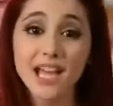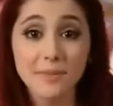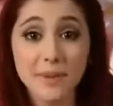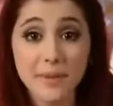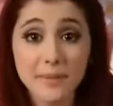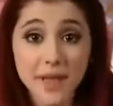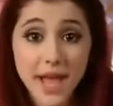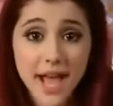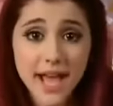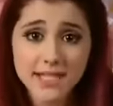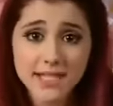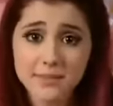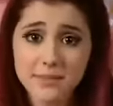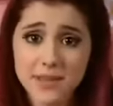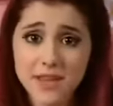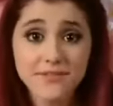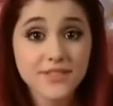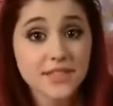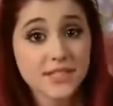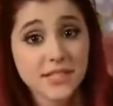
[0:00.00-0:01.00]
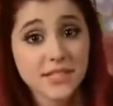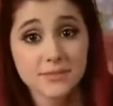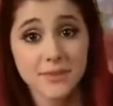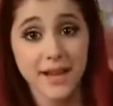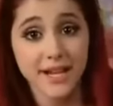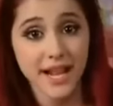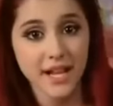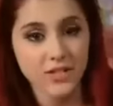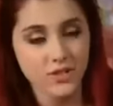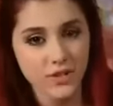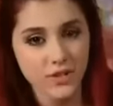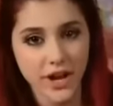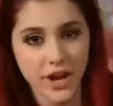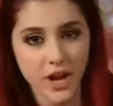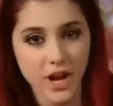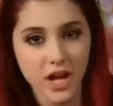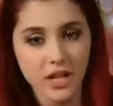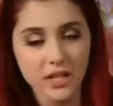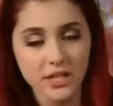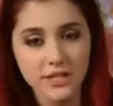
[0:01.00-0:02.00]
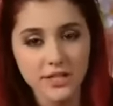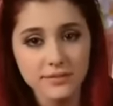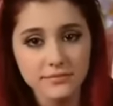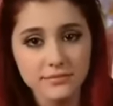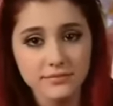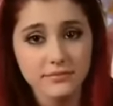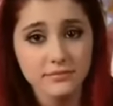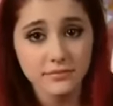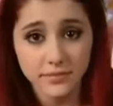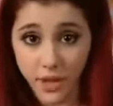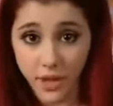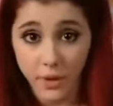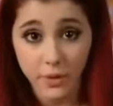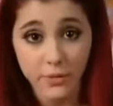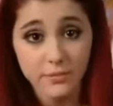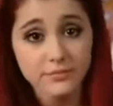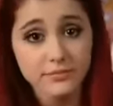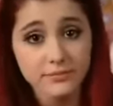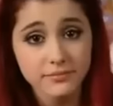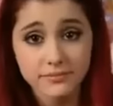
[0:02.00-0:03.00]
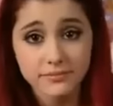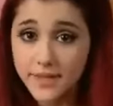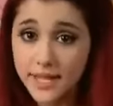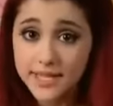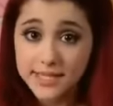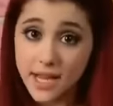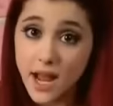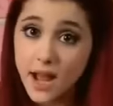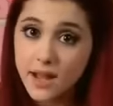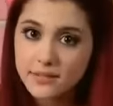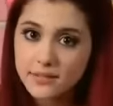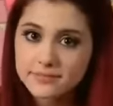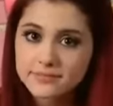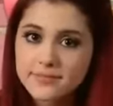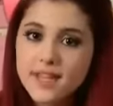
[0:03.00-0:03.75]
A lot of people ask me if this is my natural hair color. No, it's not.